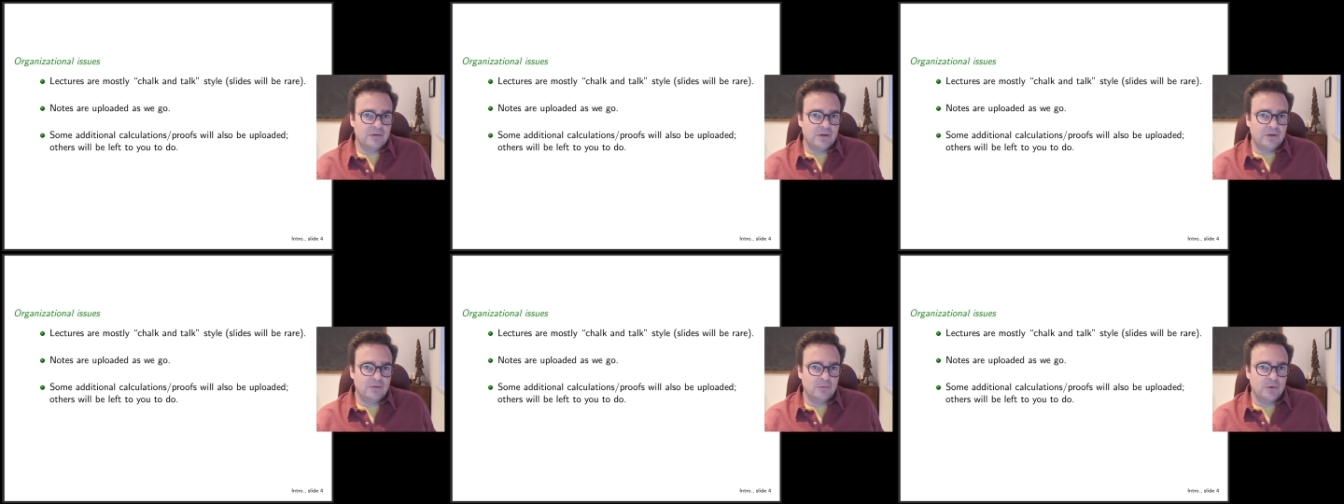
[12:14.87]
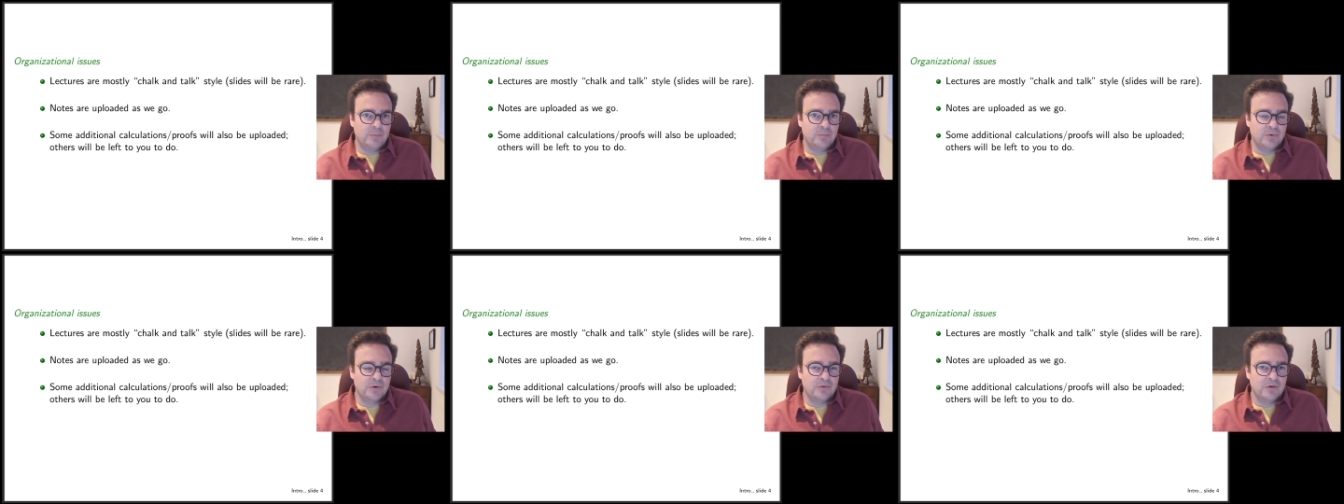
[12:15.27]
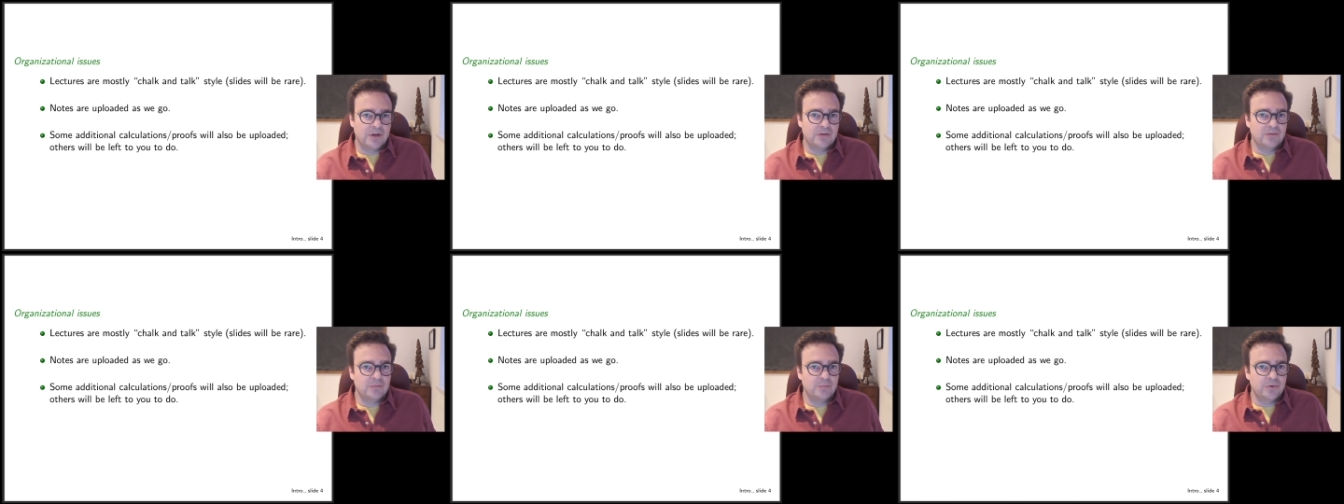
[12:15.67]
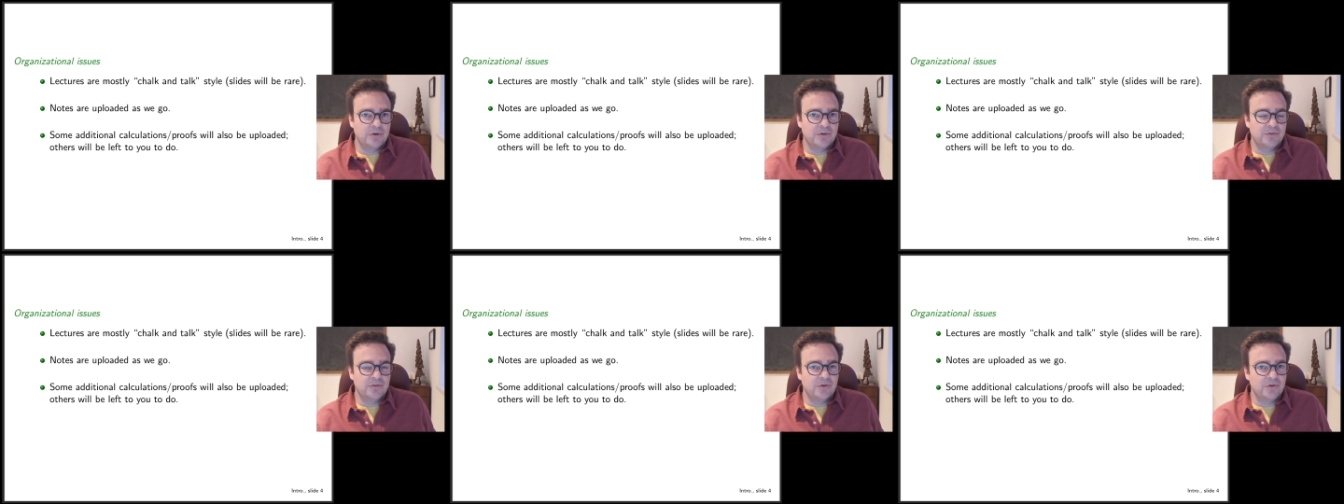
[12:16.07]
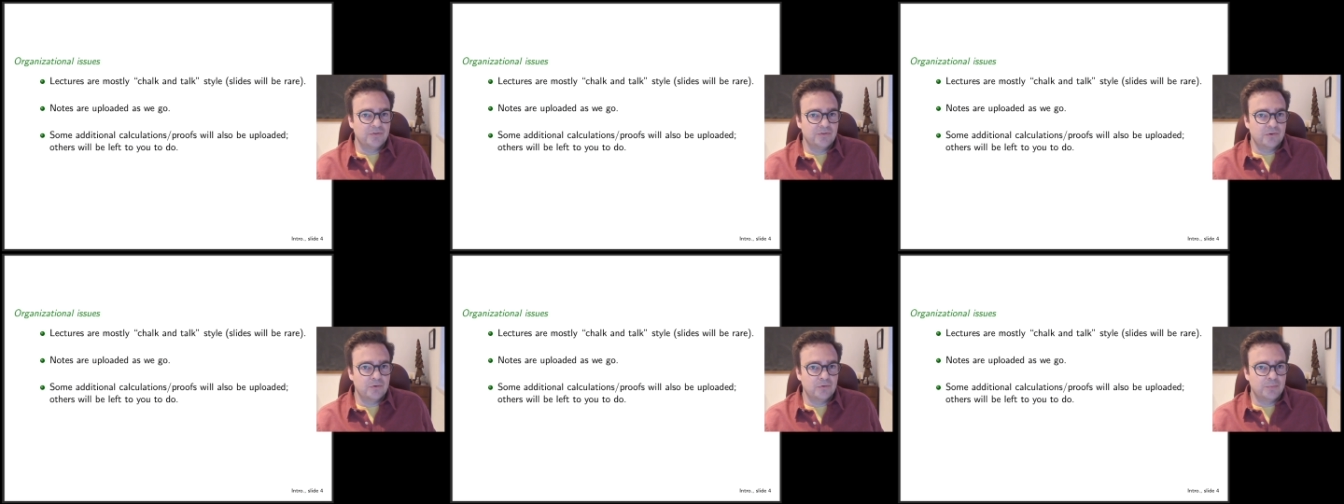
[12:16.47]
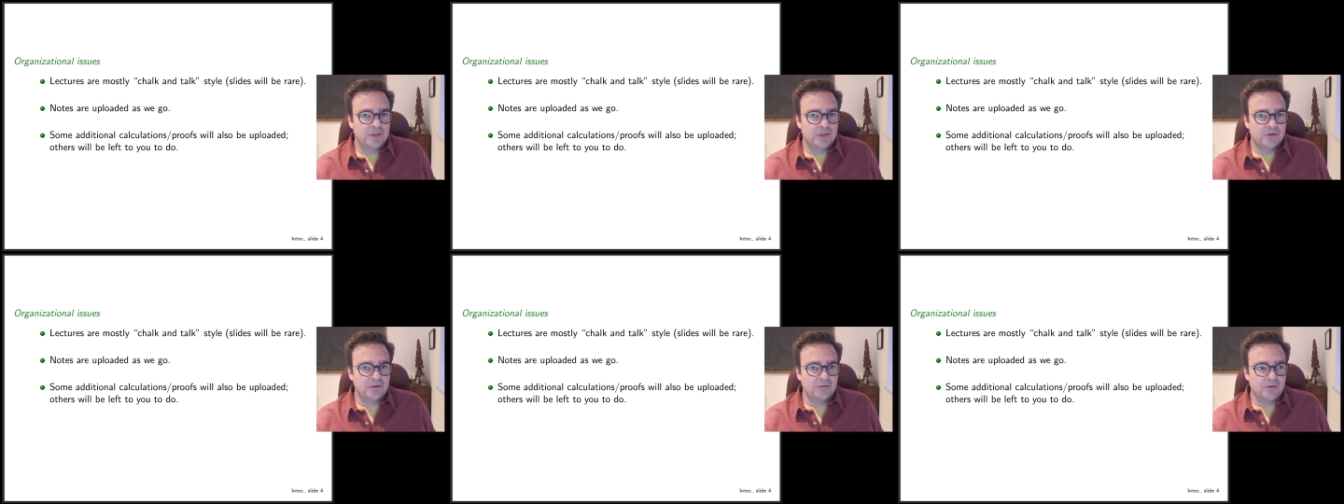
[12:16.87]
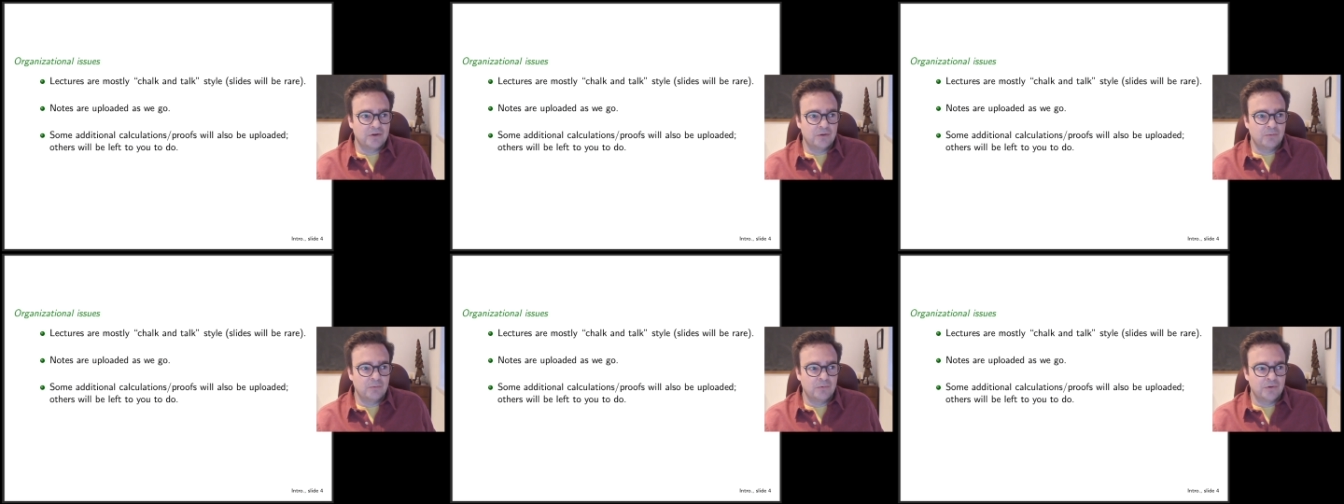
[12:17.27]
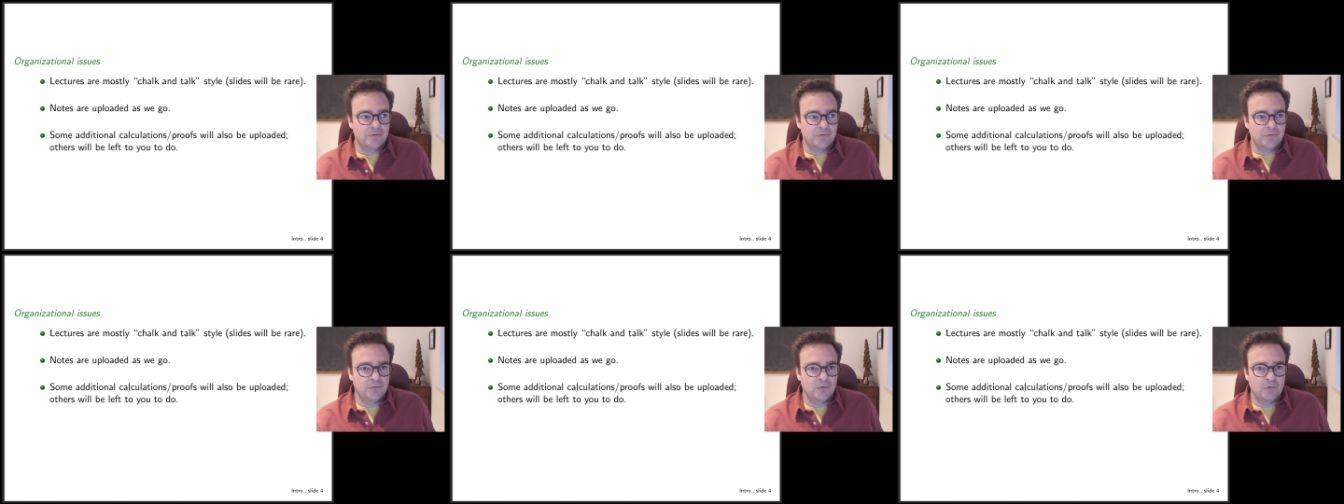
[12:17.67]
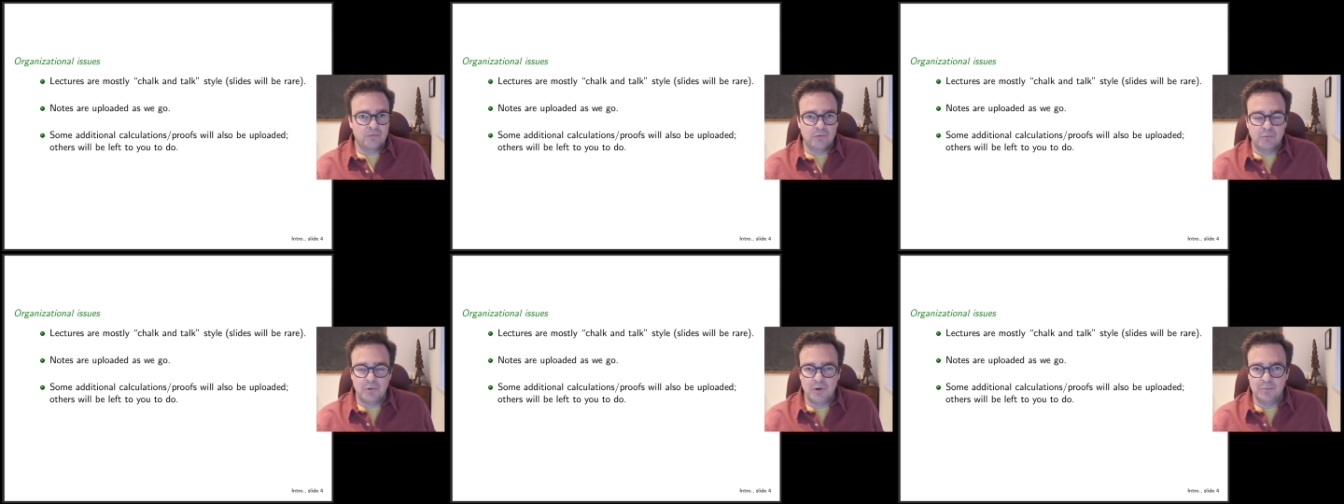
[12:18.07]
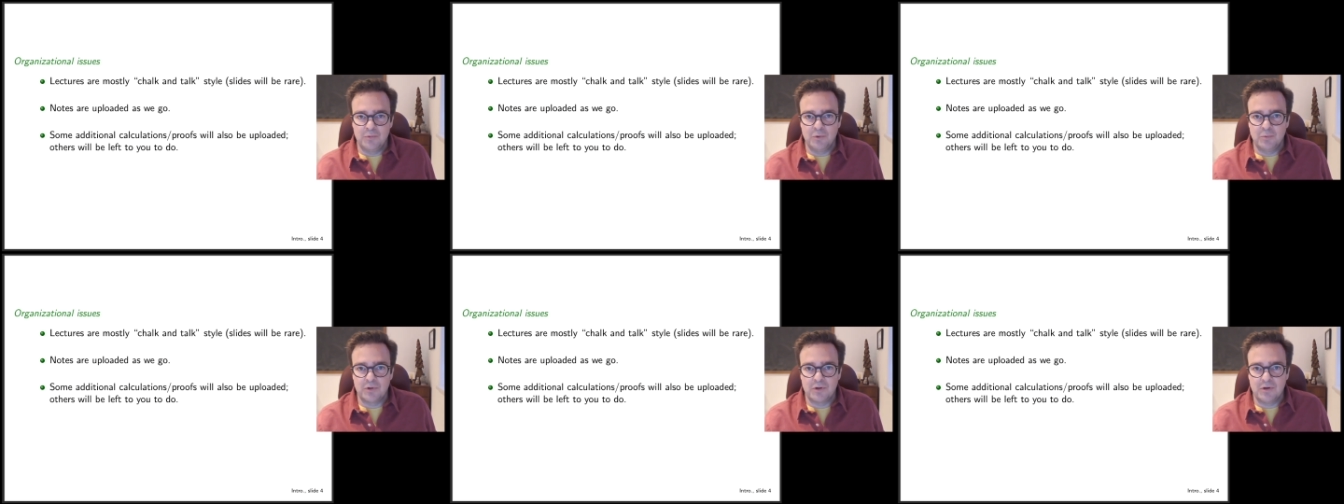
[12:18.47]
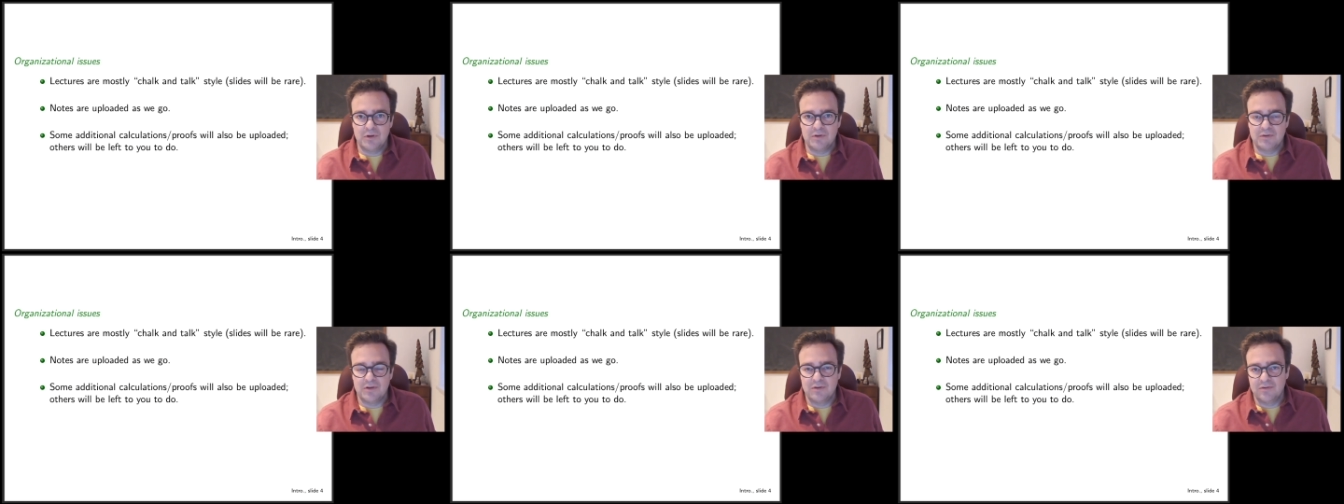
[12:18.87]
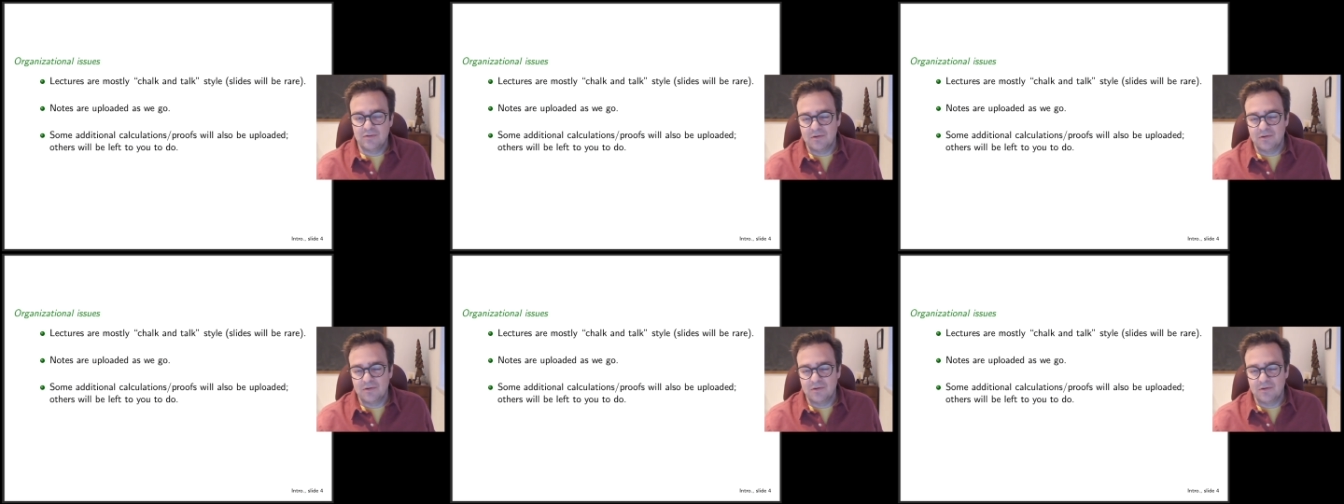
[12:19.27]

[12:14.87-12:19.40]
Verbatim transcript: as we progress, but it's also because I don't want to overwhelm you with content.